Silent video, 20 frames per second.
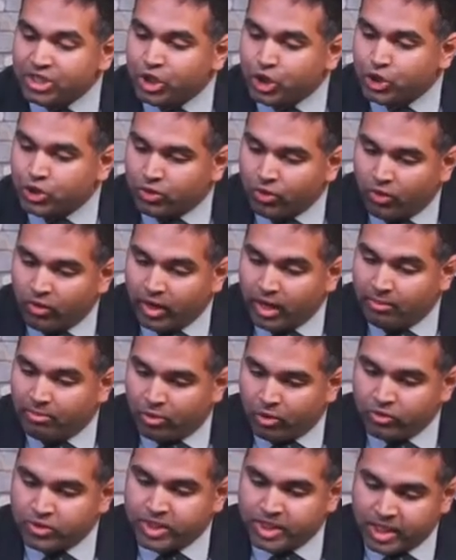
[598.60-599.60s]
the story
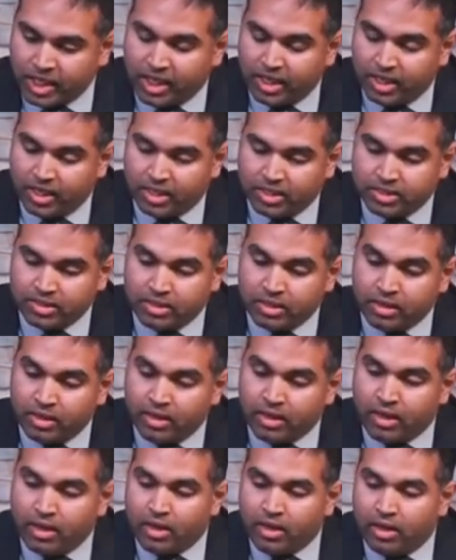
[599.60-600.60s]
proceeds,
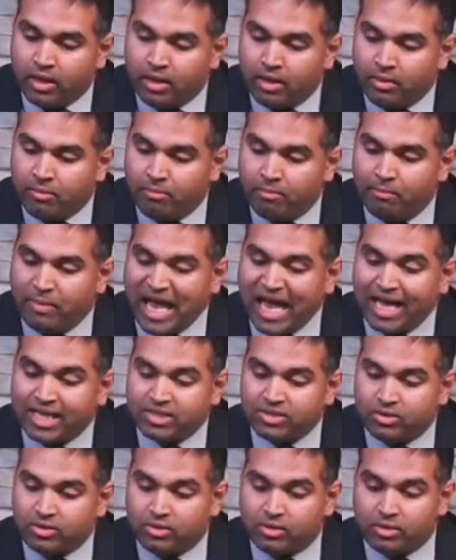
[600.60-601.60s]

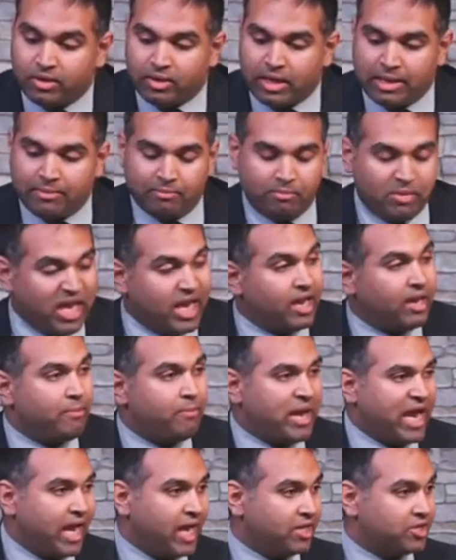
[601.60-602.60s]
Basil, being a
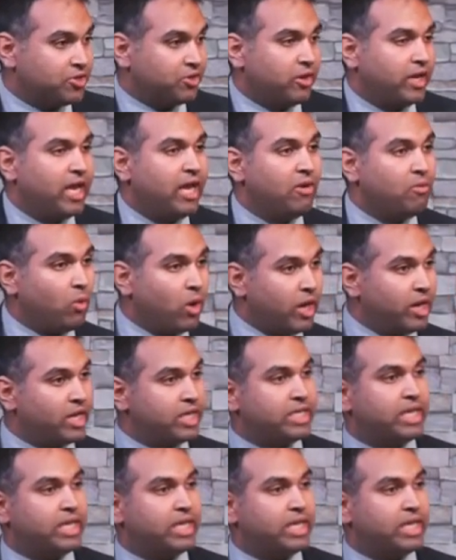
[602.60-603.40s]
painter, he wanted